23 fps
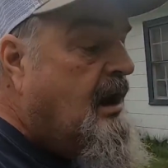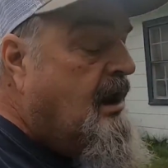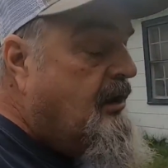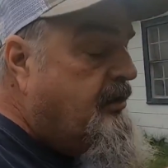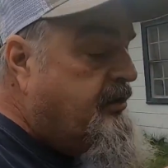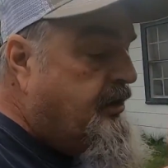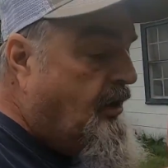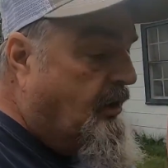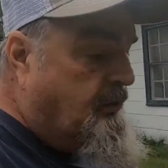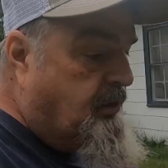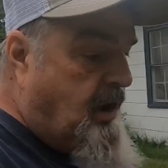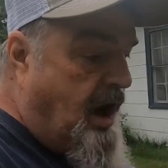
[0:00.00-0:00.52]

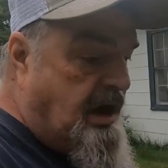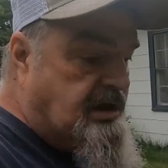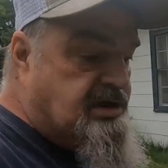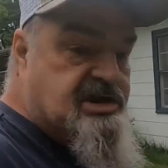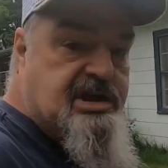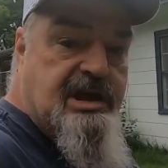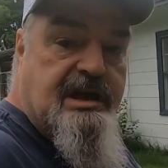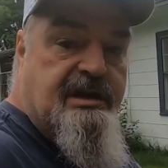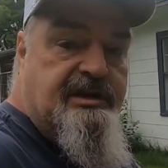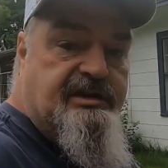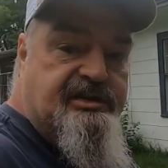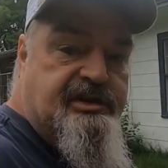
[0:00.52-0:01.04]
The
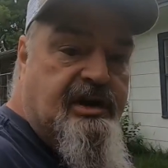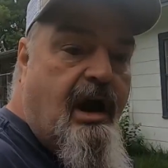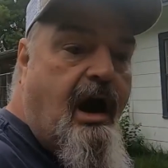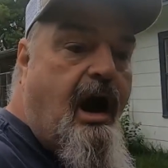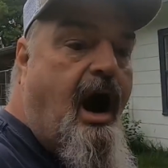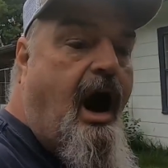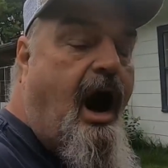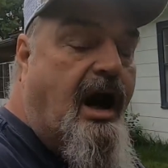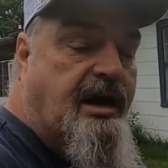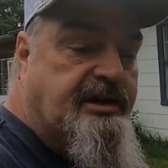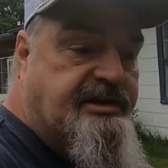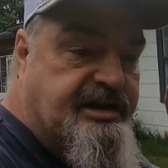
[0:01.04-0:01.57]
Russians
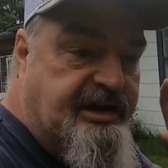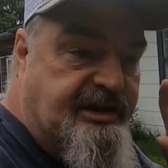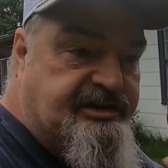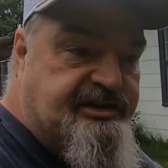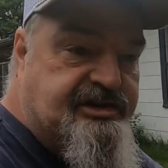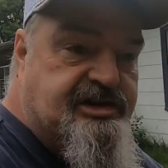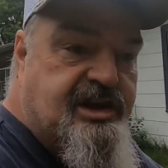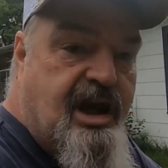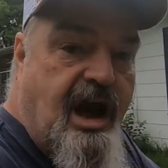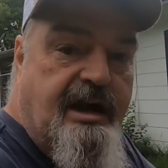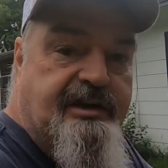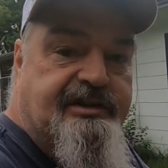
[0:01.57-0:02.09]
are
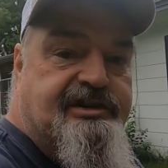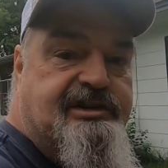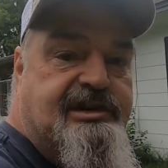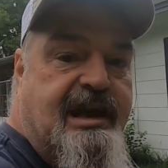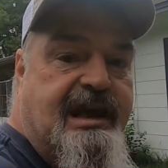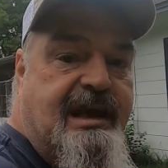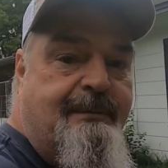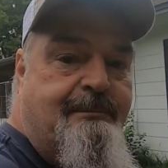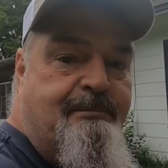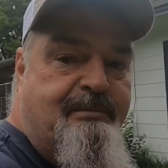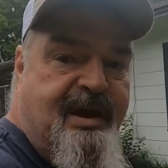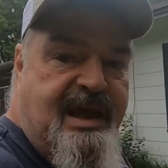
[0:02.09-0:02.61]

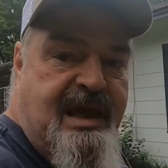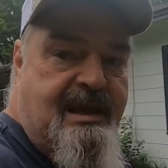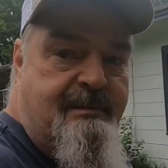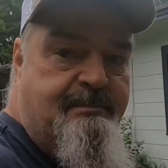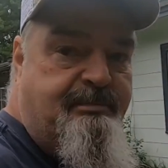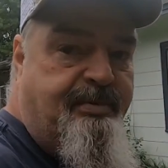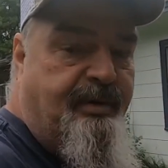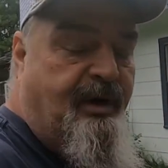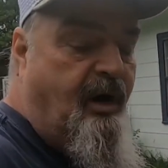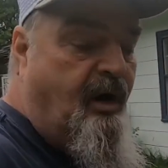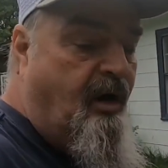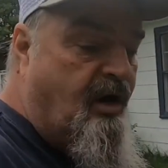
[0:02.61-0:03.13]
disgusting
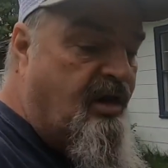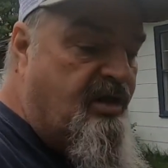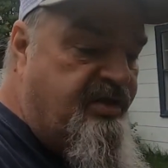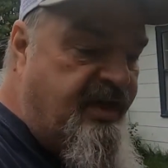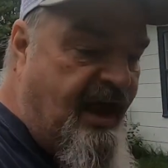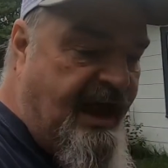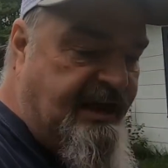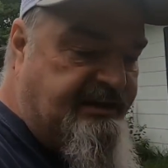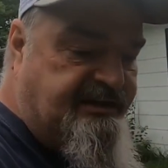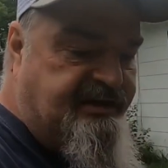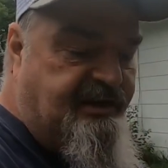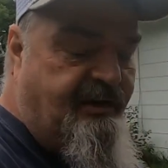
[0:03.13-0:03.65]
people.
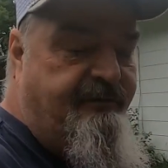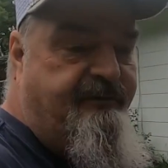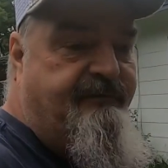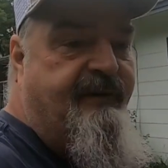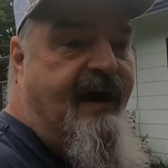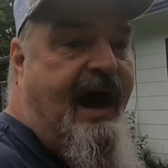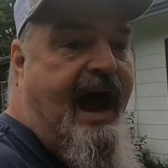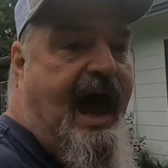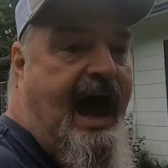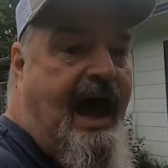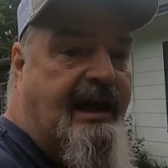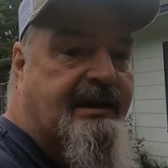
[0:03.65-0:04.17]
That's a
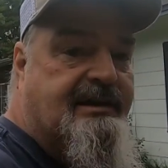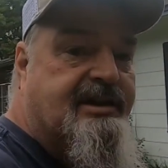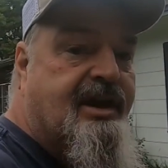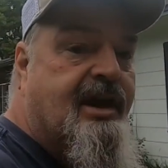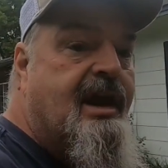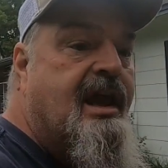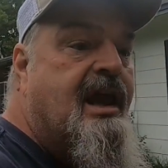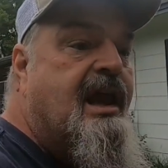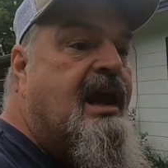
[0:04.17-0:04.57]
fact.